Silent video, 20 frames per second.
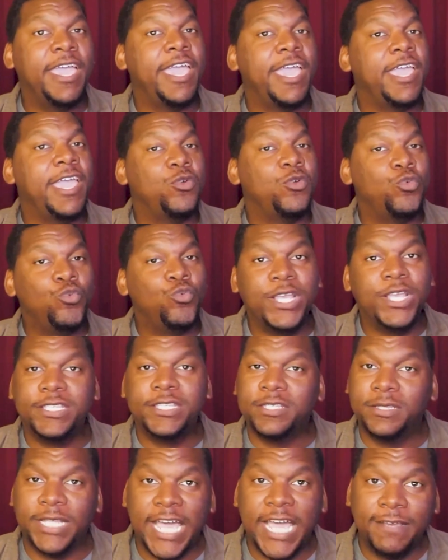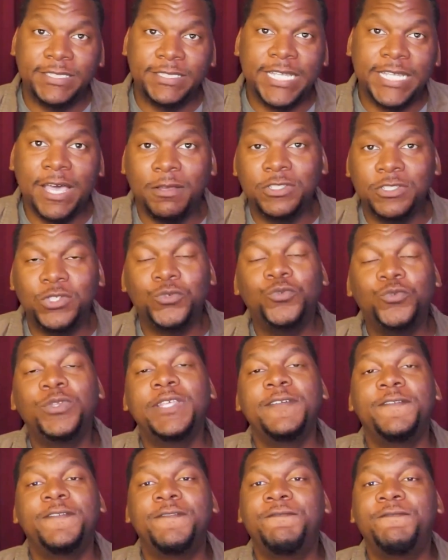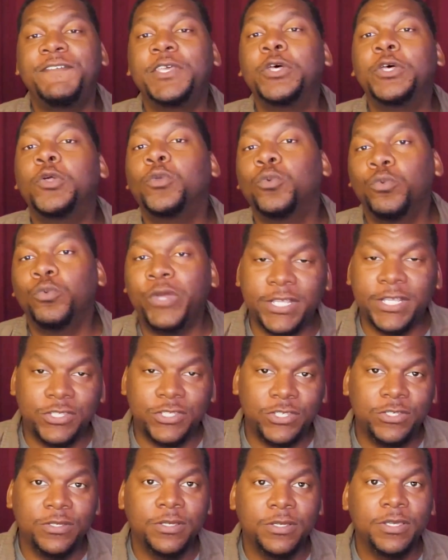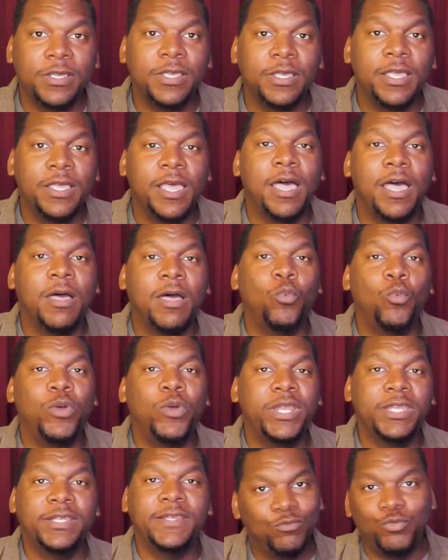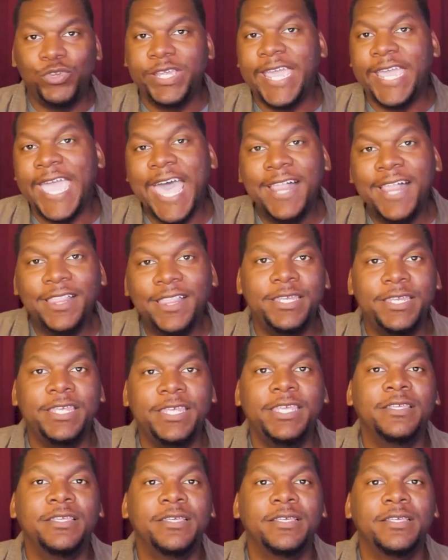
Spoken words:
a rich lifestyle, to really feel rich, when in reality,